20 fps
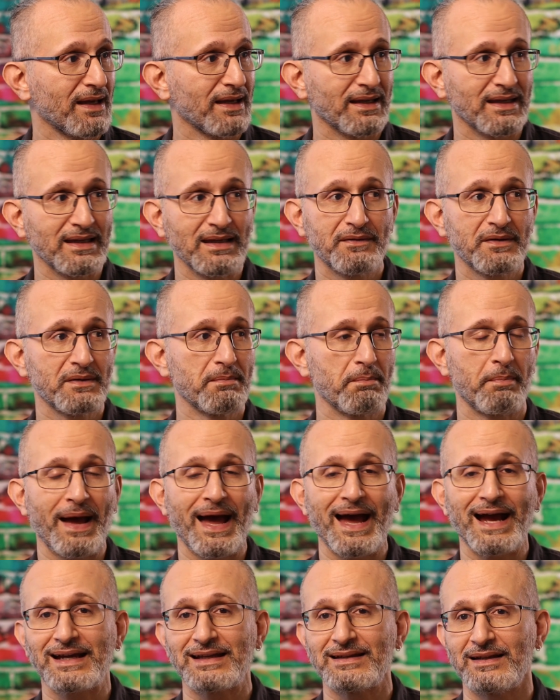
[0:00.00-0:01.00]
Even
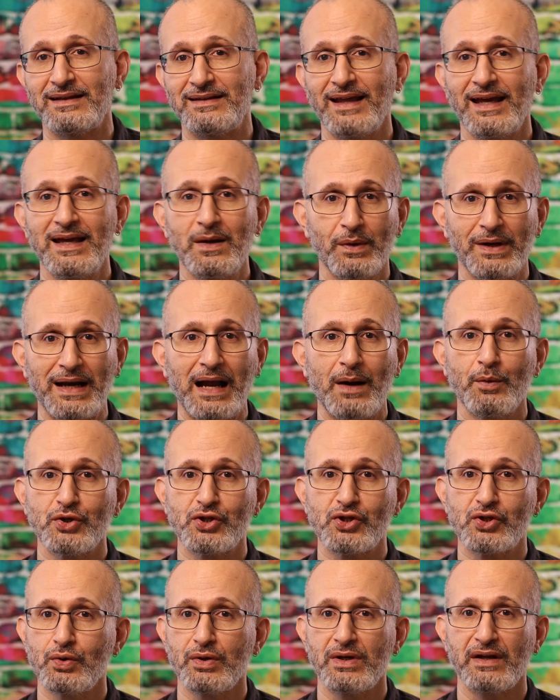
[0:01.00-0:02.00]
back in the day when I was
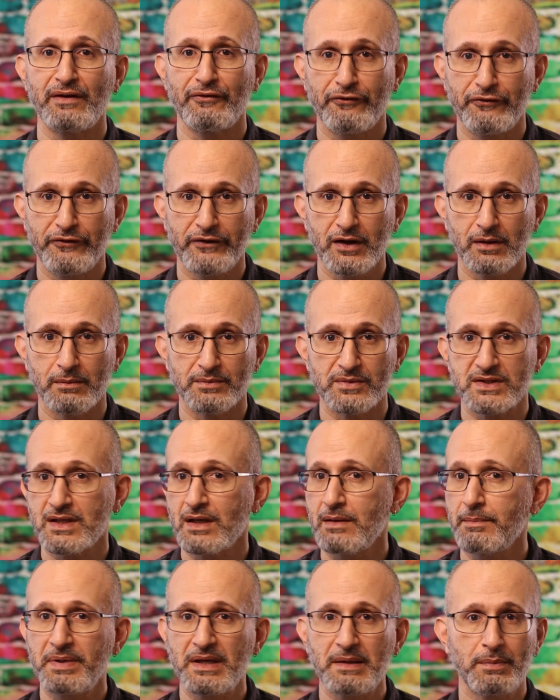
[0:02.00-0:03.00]
shooting film,
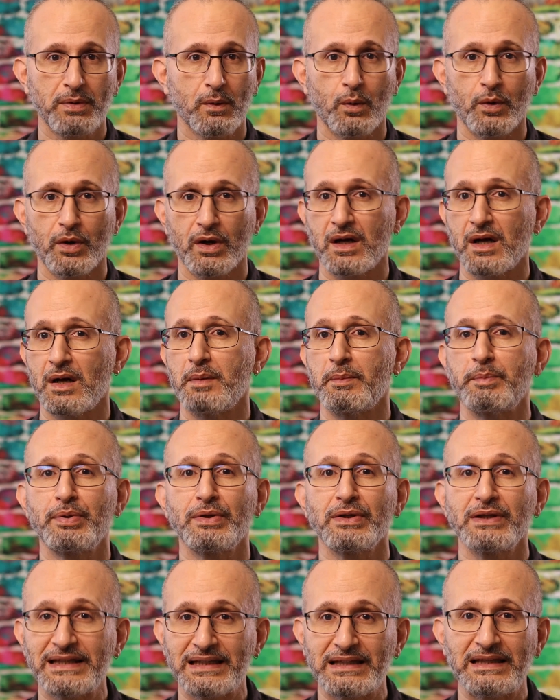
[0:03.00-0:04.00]
some people were
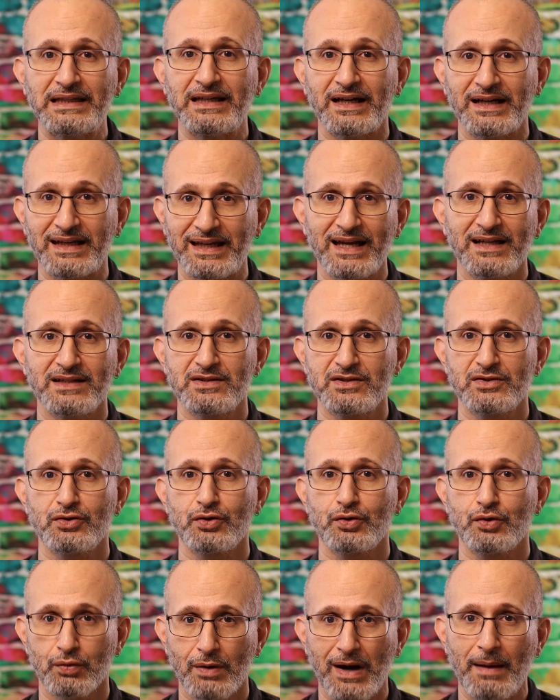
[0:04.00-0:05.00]
completely against
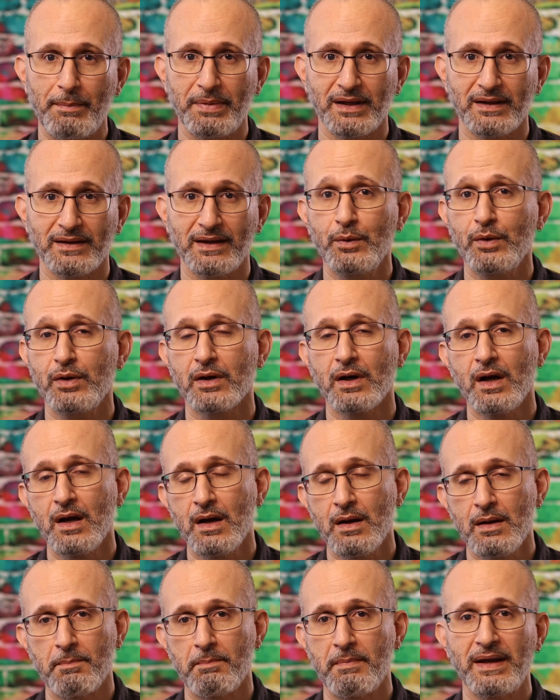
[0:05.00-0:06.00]
cropping. There were
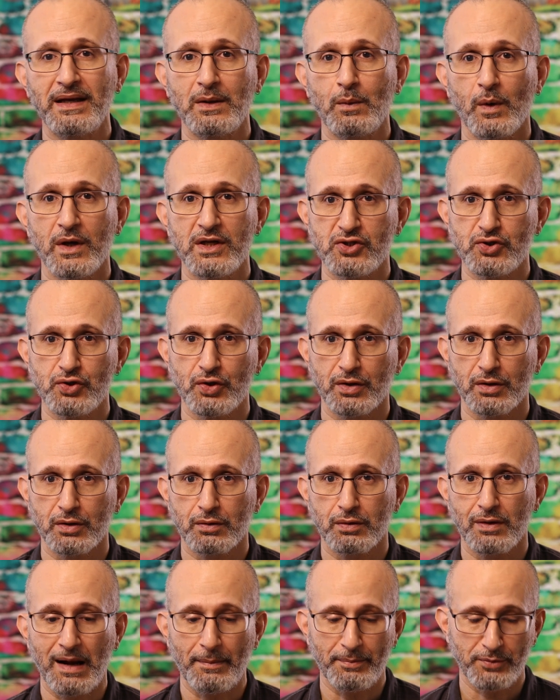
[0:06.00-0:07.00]
many ways you could
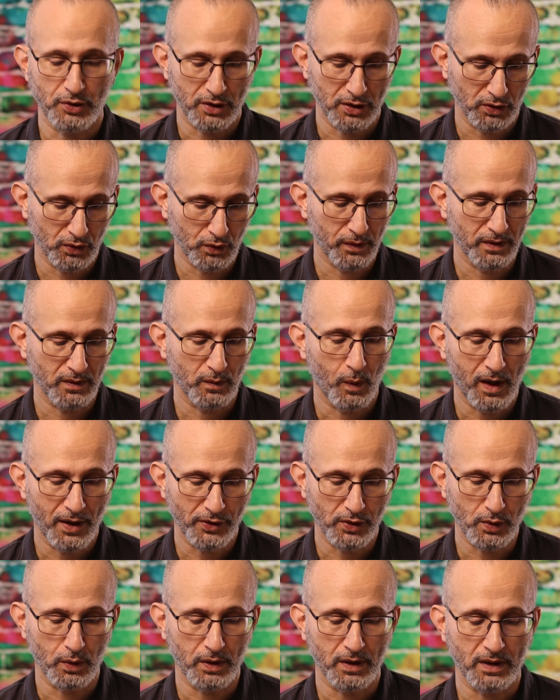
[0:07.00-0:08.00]
crop. You could do it while
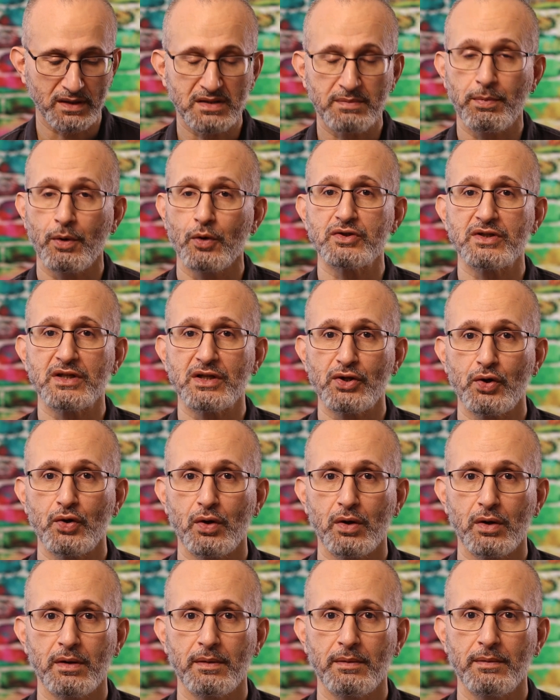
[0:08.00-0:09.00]
you were exposing
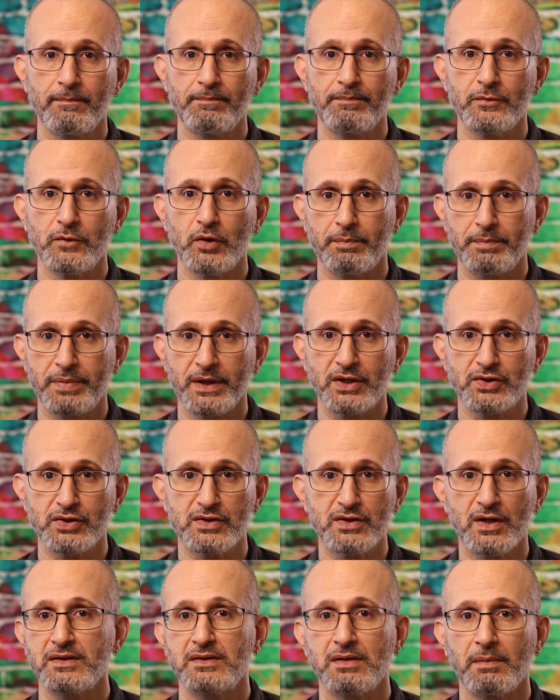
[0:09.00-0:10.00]
your
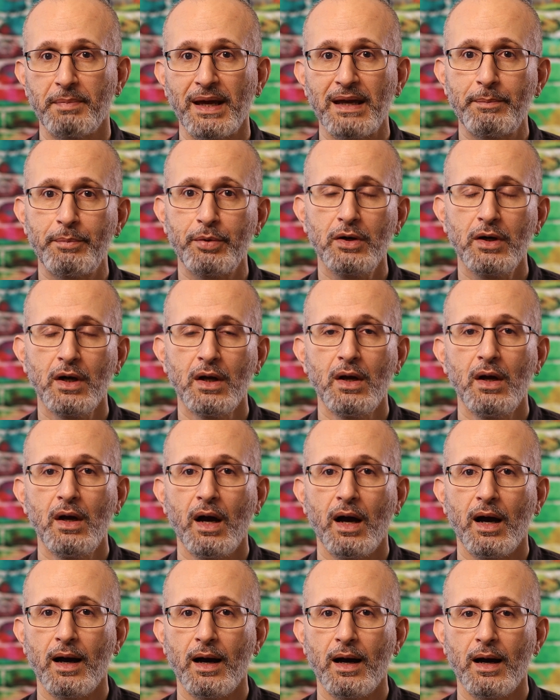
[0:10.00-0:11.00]
pictures onto paper
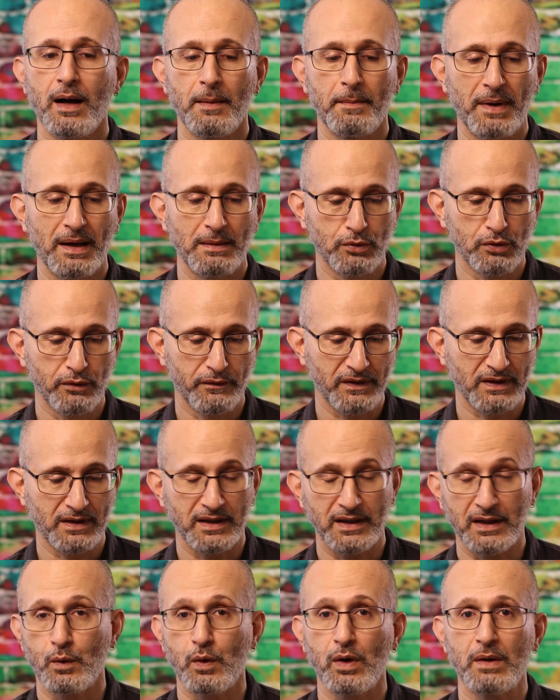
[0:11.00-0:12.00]
by moving
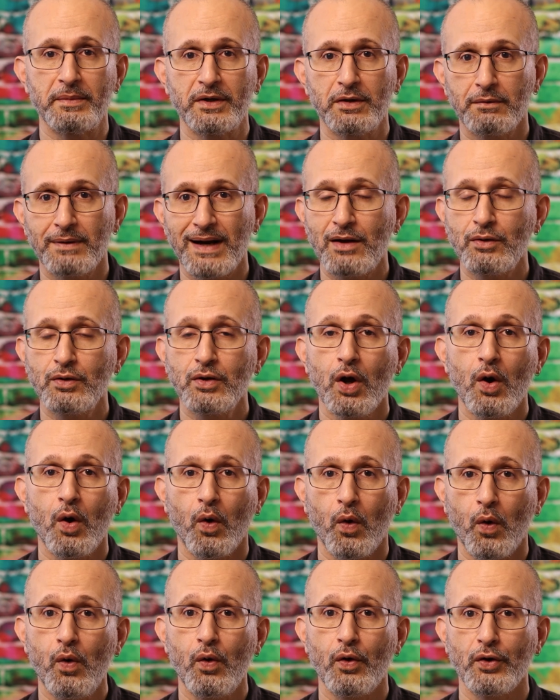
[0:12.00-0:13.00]
the equipment around,
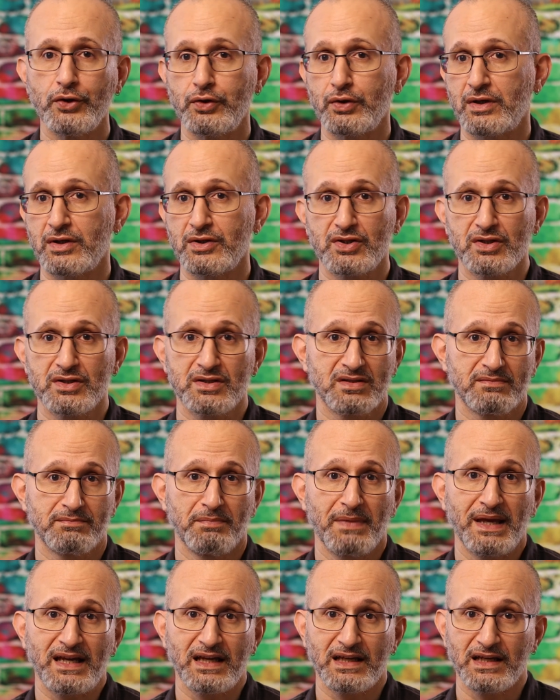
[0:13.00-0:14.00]
or you can just
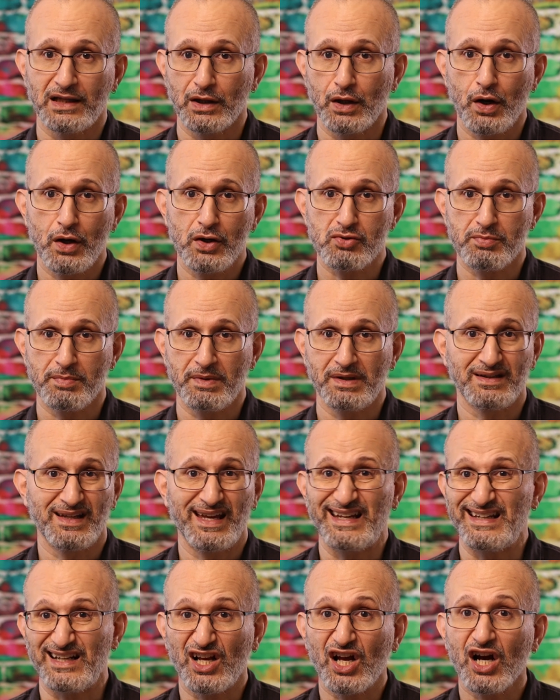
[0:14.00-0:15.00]
make an enlargement
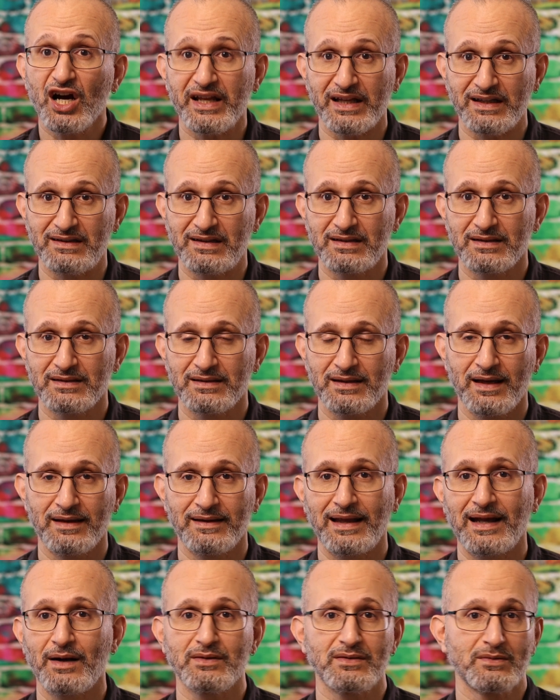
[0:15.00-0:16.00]
and cut it. And
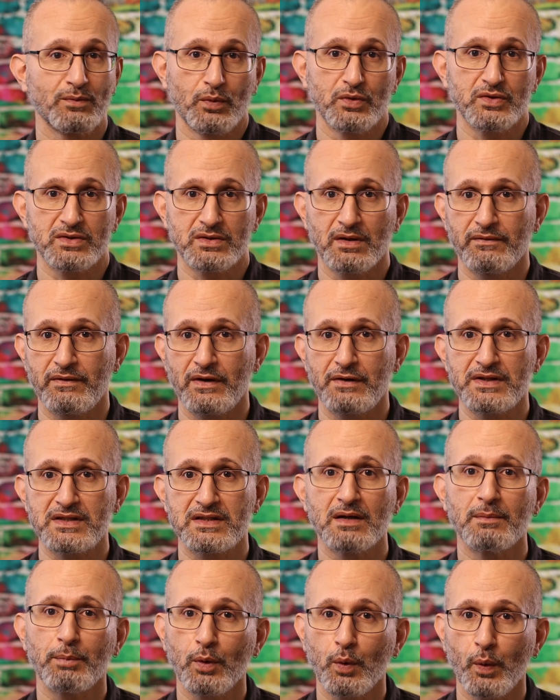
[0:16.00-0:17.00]
that was a very
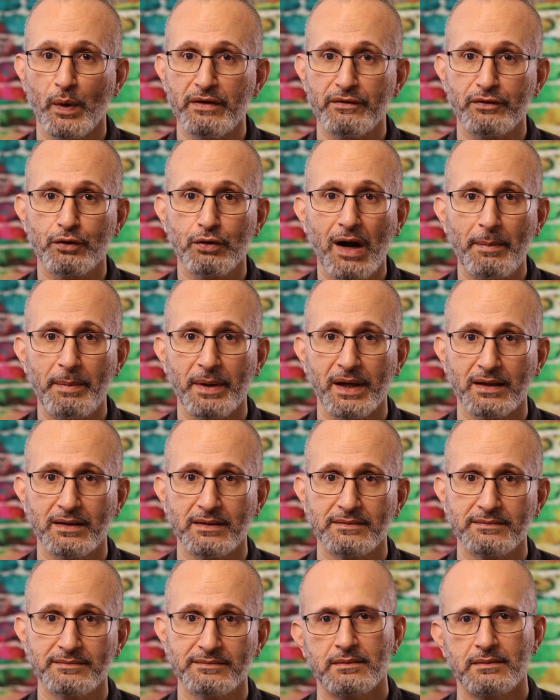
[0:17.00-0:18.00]
simple way of cropping.
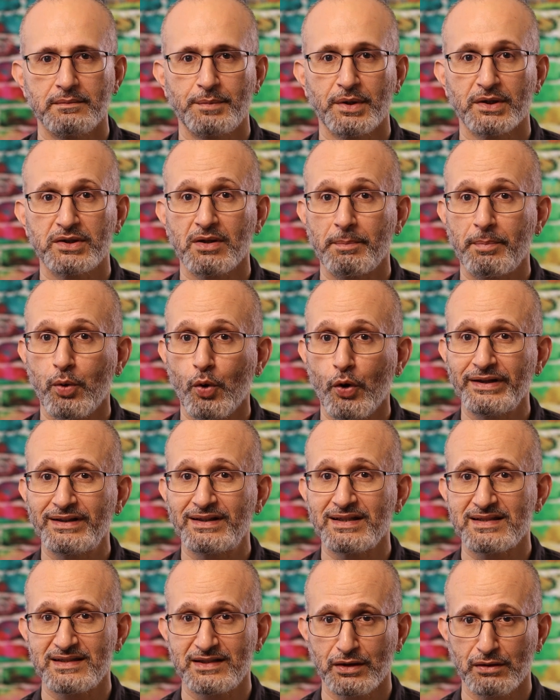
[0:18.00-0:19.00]
But the point
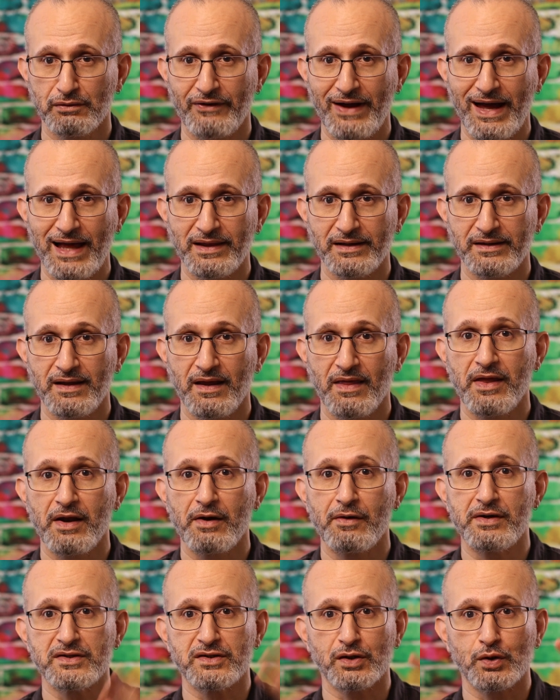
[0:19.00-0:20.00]
is still valid.
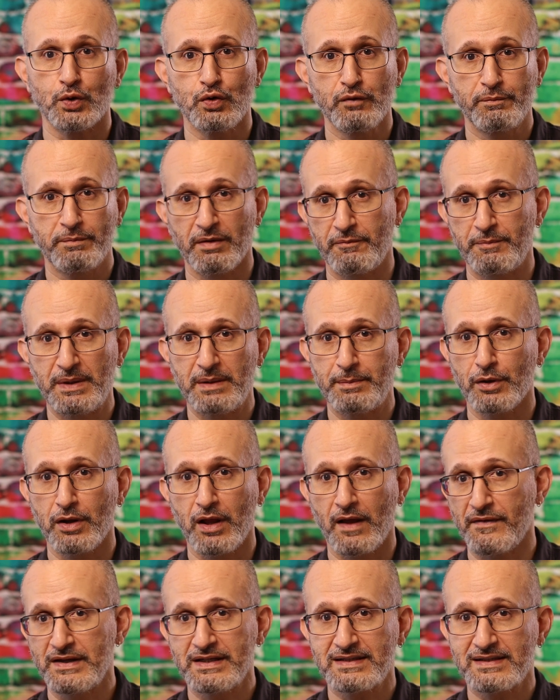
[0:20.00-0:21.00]
There is a group of people
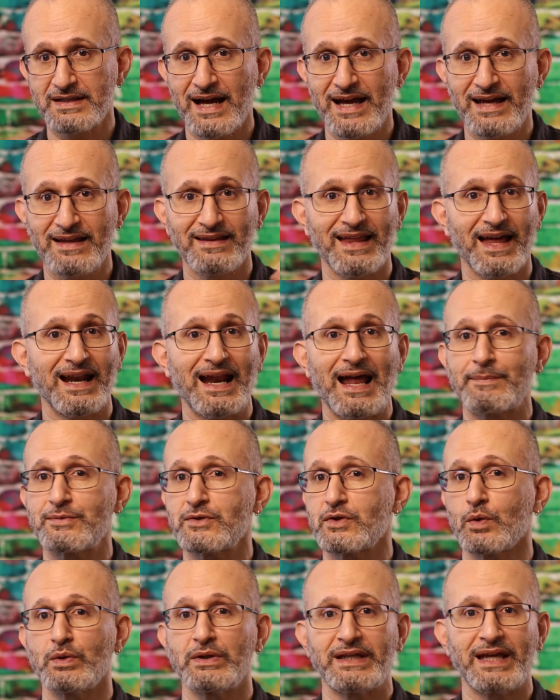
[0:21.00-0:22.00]
on this side that
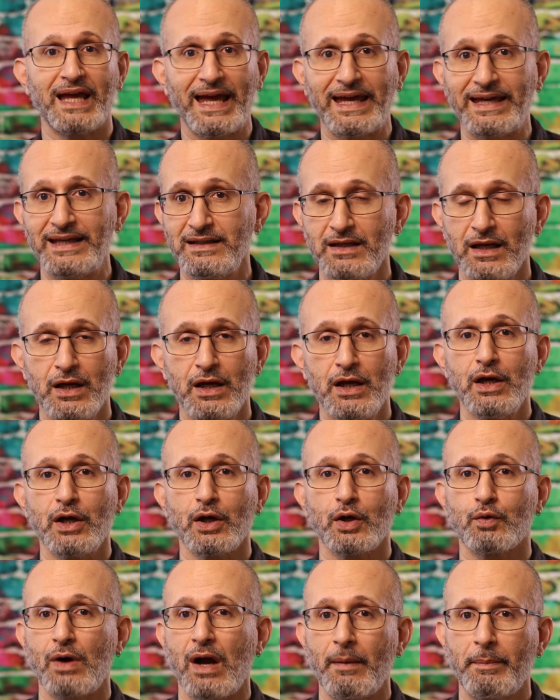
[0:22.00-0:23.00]
absolutely hate
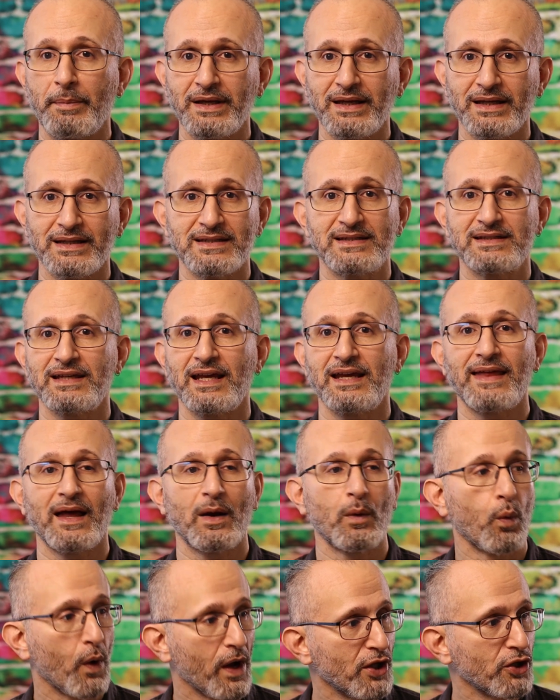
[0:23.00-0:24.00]
cropping and say
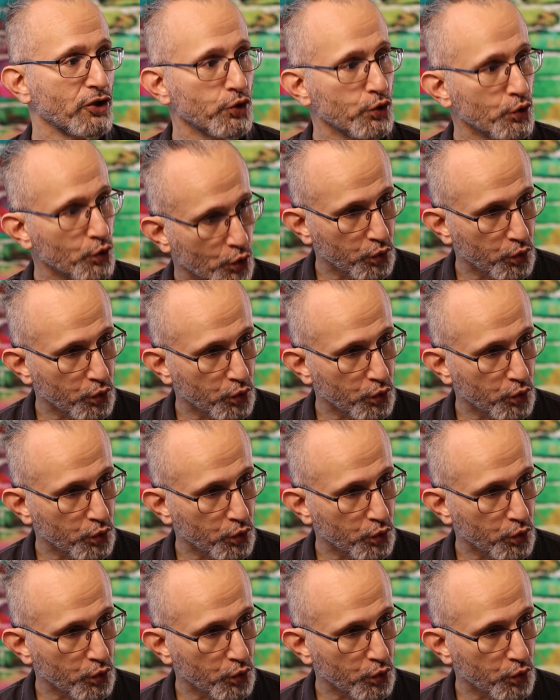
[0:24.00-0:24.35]
that when you